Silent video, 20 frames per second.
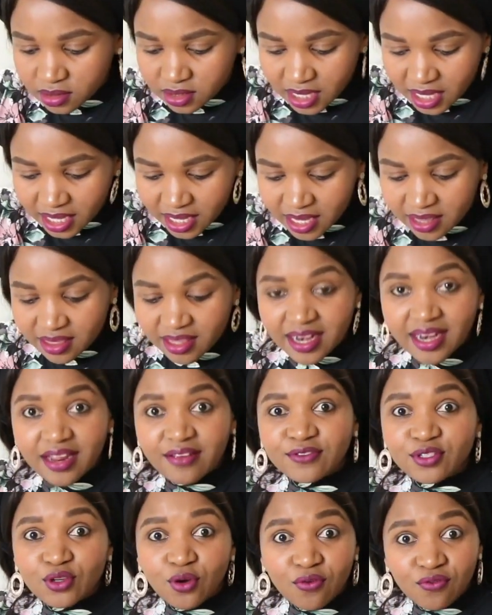taking the
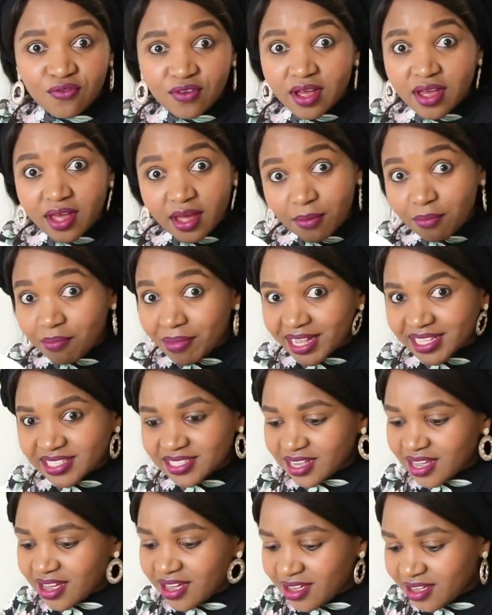leftover
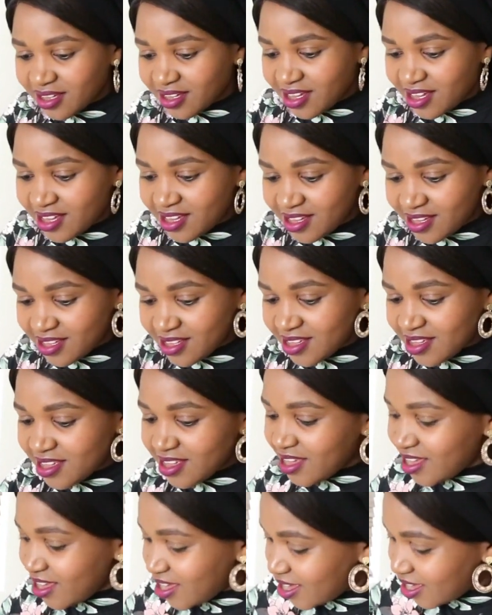butter
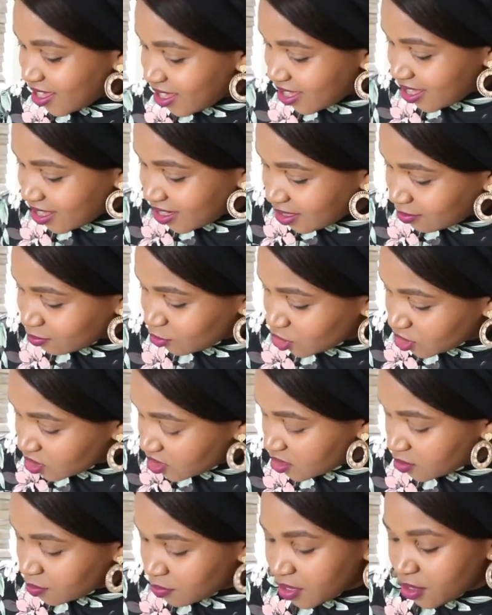and I'm
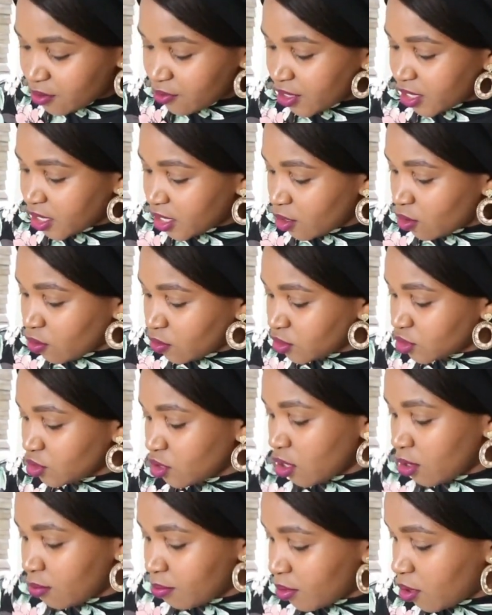just smearing it on
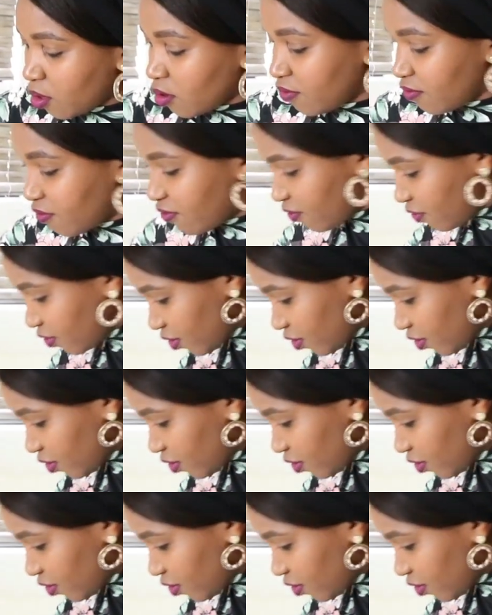top of